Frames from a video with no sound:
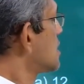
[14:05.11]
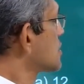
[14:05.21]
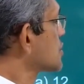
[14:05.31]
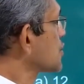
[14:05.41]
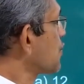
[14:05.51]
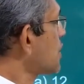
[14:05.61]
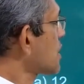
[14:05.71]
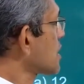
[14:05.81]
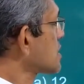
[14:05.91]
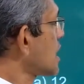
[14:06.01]
so
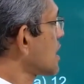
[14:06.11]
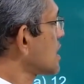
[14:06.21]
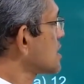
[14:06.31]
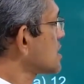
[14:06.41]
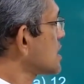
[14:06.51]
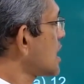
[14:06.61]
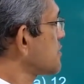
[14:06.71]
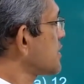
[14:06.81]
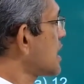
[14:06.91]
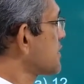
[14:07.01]
1 rectangle at a
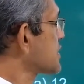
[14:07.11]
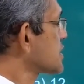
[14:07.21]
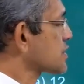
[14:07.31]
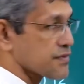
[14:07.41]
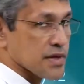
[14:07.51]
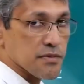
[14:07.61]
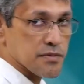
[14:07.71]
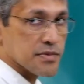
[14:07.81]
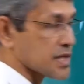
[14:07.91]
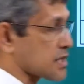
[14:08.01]
time, we have 6 of them,
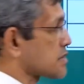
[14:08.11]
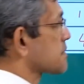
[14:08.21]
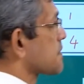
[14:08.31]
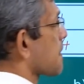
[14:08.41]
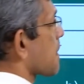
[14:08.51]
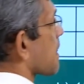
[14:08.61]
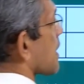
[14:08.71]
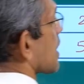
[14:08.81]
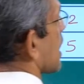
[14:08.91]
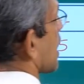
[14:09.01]
6.
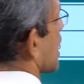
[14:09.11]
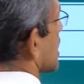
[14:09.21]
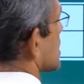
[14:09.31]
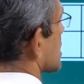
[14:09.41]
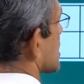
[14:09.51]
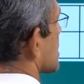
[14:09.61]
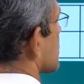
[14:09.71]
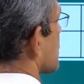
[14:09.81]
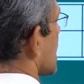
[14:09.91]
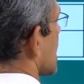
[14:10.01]
And
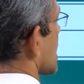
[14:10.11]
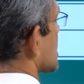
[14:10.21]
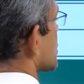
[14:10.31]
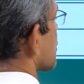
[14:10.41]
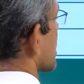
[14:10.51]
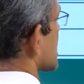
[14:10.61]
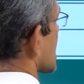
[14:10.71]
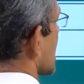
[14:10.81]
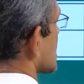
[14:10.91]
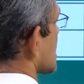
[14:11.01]
well, 2
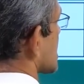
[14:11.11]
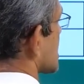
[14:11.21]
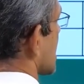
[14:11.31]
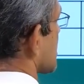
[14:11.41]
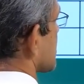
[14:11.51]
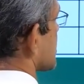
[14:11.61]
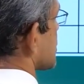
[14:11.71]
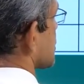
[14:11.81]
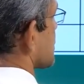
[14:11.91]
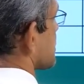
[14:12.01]
rectangles at a time,
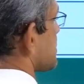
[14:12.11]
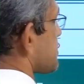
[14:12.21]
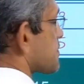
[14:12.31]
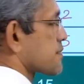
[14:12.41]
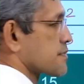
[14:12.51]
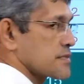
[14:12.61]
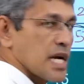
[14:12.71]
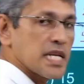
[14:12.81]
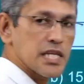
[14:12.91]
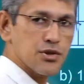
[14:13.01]
2.
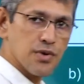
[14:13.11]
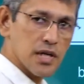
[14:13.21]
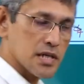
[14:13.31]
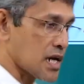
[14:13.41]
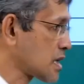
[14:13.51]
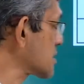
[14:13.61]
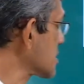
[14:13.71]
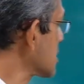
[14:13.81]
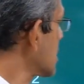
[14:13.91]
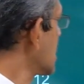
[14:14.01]
Any 2 rectangles.
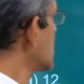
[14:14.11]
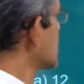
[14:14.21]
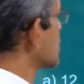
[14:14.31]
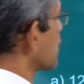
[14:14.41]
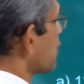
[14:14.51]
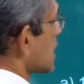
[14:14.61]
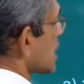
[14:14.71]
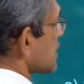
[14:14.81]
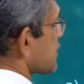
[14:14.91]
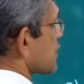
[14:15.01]
So 1
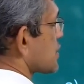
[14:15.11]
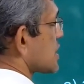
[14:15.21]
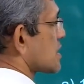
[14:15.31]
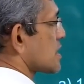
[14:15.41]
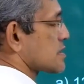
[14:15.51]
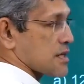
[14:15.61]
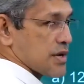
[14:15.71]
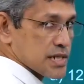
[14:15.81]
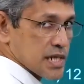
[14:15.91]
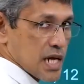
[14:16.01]
and 4 together, it's a
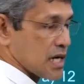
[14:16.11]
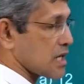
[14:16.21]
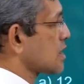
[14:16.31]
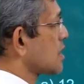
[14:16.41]
rectangle.